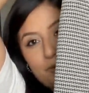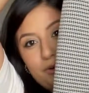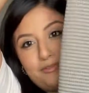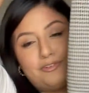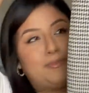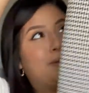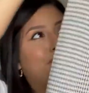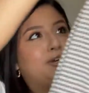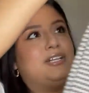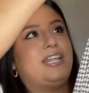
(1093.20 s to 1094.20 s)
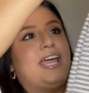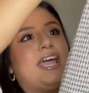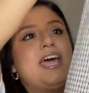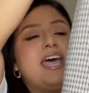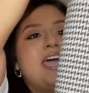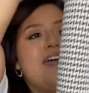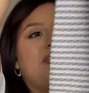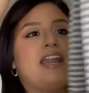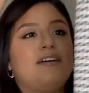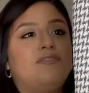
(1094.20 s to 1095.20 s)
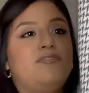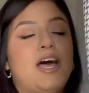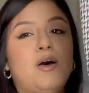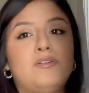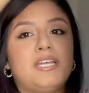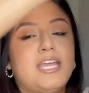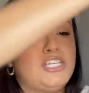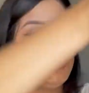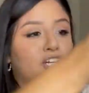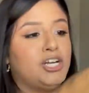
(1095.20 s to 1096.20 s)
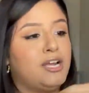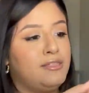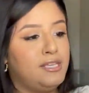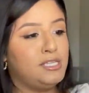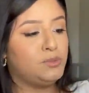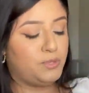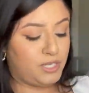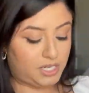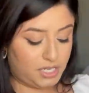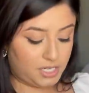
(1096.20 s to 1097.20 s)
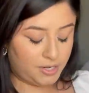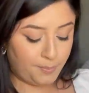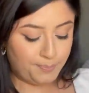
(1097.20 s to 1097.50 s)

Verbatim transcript: wear for my birthday. And then I found a shirt and these were